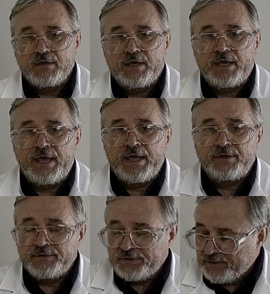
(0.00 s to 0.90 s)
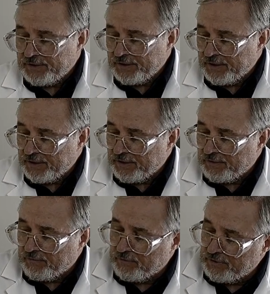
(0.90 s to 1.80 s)
And
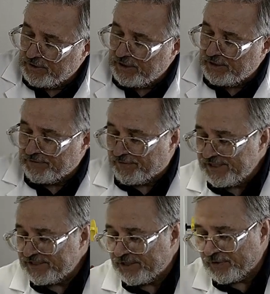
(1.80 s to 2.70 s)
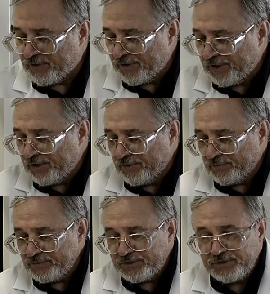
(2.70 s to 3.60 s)
the device that we're going to
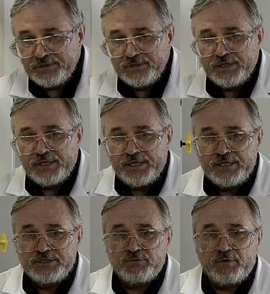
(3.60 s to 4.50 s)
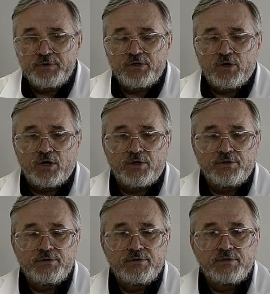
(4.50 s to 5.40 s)
use is what we call